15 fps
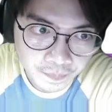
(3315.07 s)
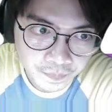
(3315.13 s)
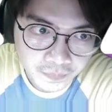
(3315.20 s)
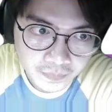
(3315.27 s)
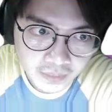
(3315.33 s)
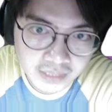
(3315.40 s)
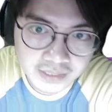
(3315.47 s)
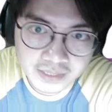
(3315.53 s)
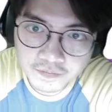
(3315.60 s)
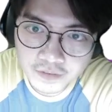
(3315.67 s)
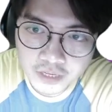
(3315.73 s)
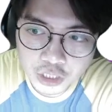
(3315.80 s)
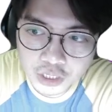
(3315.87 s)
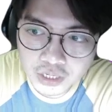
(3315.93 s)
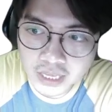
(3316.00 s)
It's
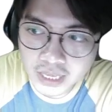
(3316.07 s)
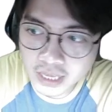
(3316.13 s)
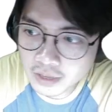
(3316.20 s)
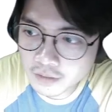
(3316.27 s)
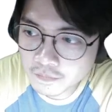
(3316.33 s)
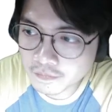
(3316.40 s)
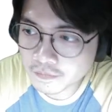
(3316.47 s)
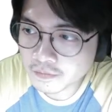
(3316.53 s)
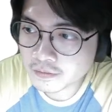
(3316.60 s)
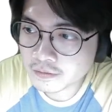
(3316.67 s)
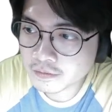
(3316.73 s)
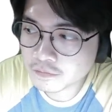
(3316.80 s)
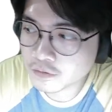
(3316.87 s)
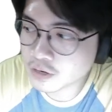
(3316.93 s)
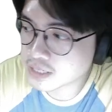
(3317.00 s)
efficient if,
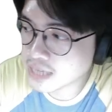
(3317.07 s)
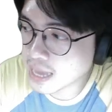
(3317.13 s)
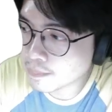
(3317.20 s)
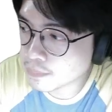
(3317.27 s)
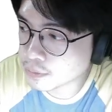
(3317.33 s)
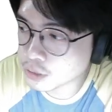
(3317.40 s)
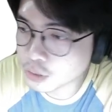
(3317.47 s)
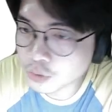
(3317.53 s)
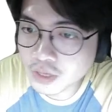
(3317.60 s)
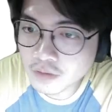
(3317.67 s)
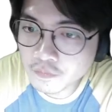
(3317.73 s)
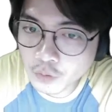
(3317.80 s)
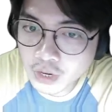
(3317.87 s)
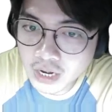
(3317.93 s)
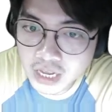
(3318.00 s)
for example, you give
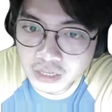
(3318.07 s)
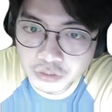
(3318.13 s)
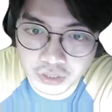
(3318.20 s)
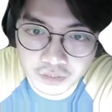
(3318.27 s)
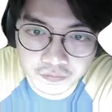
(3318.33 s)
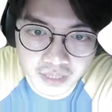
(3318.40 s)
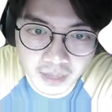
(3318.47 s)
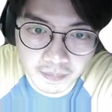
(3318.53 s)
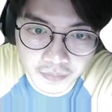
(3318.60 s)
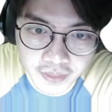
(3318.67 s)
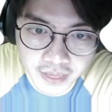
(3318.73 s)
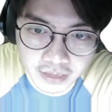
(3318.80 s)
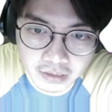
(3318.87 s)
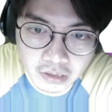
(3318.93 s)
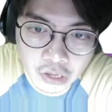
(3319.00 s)
100 of
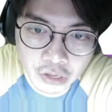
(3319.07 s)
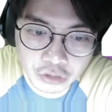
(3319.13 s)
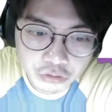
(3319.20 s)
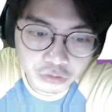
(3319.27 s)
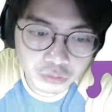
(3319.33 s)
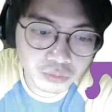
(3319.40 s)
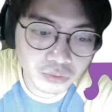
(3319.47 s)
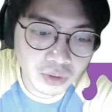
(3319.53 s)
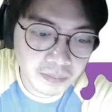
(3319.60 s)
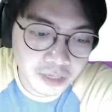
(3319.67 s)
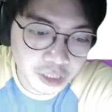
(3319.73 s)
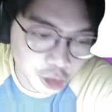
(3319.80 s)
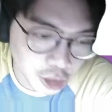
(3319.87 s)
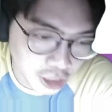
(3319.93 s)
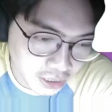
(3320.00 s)
something to a
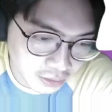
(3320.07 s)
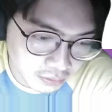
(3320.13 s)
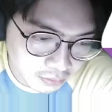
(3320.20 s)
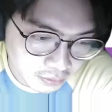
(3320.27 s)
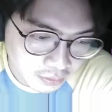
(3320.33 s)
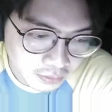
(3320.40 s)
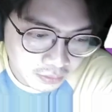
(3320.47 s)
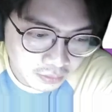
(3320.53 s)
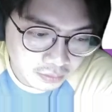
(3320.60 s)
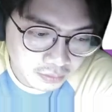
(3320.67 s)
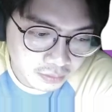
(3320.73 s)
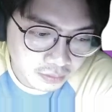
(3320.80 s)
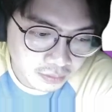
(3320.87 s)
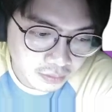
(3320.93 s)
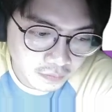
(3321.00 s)
machine,
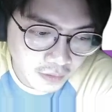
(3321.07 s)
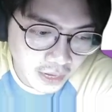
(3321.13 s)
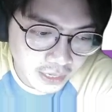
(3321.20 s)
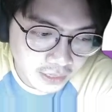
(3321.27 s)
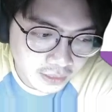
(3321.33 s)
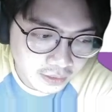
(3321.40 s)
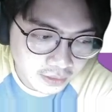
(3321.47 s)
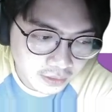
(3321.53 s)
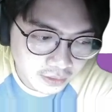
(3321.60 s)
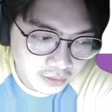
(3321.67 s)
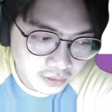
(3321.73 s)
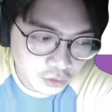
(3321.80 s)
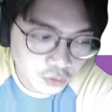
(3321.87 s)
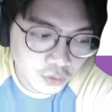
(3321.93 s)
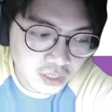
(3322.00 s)
right?
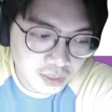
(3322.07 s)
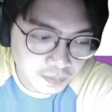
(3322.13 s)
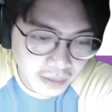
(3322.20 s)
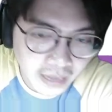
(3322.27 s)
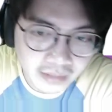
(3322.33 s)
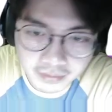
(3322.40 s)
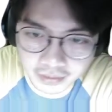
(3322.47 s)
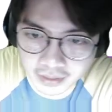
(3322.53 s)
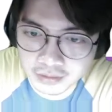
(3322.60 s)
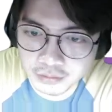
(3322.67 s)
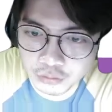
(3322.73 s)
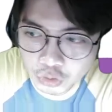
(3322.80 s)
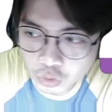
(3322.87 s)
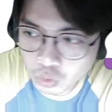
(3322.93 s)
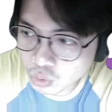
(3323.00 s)
You expect it
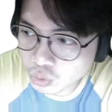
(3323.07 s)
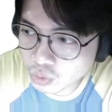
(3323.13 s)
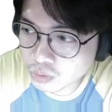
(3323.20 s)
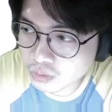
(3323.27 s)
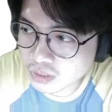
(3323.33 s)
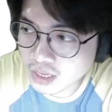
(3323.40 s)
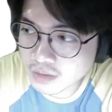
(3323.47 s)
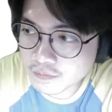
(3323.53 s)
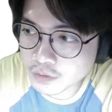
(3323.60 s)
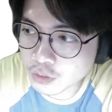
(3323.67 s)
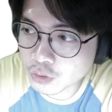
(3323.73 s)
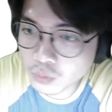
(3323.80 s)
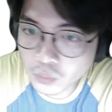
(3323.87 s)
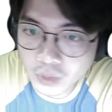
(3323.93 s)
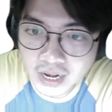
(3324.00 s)
to give
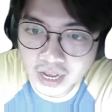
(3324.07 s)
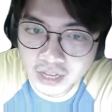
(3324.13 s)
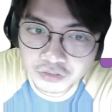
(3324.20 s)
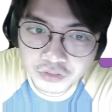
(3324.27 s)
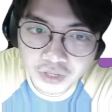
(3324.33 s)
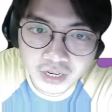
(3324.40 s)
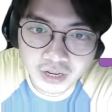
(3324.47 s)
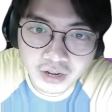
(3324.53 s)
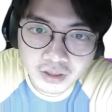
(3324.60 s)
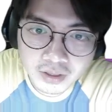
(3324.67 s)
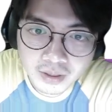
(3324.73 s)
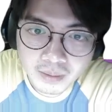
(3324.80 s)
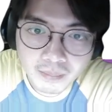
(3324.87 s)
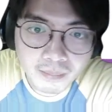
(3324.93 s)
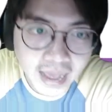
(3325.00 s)
you 100
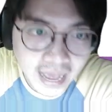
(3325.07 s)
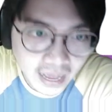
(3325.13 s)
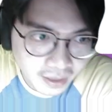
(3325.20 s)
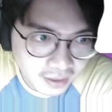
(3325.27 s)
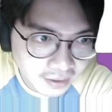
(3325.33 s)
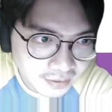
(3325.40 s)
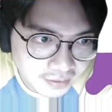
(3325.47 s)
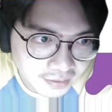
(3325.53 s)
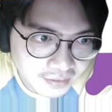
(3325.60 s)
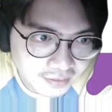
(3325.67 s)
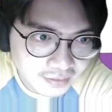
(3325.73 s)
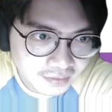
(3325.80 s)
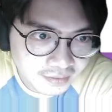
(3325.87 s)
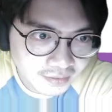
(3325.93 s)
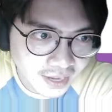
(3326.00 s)
back,
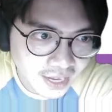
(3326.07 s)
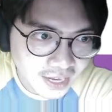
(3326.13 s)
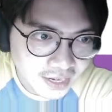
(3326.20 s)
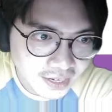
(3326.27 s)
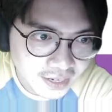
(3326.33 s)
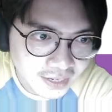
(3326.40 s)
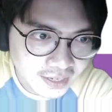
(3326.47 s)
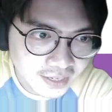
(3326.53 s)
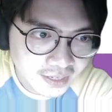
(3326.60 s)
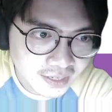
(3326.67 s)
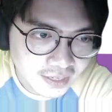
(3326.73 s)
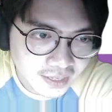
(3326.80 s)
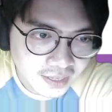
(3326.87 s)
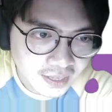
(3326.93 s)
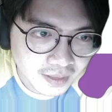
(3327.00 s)
right?
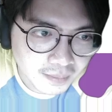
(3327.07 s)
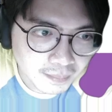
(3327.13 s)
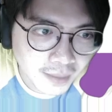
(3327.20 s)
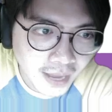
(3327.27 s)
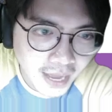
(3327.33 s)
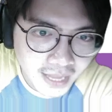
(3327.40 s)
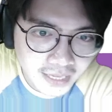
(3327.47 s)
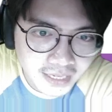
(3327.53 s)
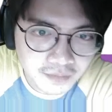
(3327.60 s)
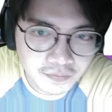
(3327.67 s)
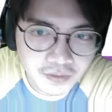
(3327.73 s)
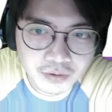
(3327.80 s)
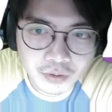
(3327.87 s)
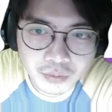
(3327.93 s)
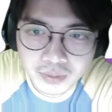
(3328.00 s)
But if
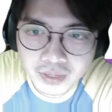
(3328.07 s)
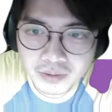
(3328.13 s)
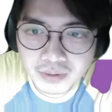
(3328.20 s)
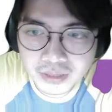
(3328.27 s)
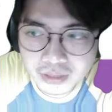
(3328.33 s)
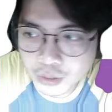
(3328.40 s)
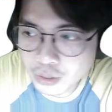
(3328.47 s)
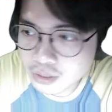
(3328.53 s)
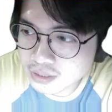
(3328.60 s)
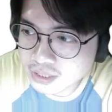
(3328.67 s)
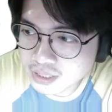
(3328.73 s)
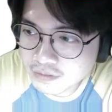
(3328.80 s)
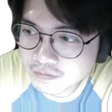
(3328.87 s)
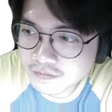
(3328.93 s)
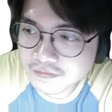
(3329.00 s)
it only returns
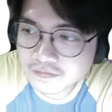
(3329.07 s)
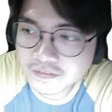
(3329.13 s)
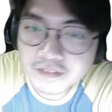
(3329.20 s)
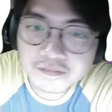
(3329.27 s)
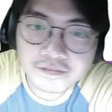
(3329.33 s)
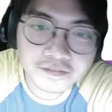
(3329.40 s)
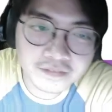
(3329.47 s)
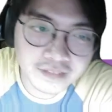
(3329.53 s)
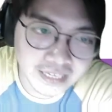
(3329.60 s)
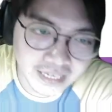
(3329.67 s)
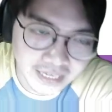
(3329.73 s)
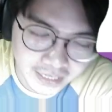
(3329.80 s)
50,